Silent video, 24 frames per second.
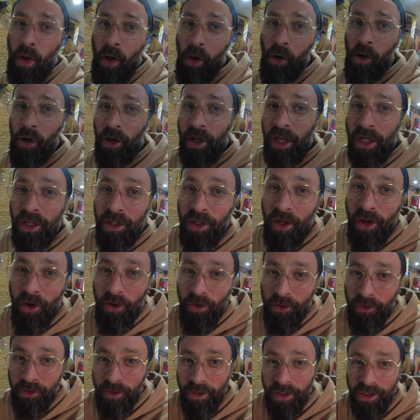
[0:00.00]
Okay,
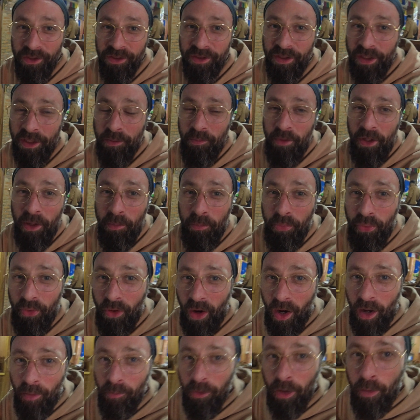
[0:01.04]
yo, there's gonna be a
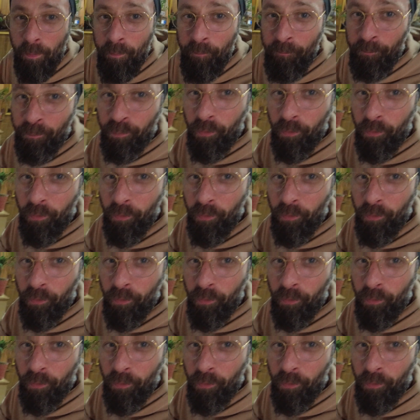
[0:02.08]
problem.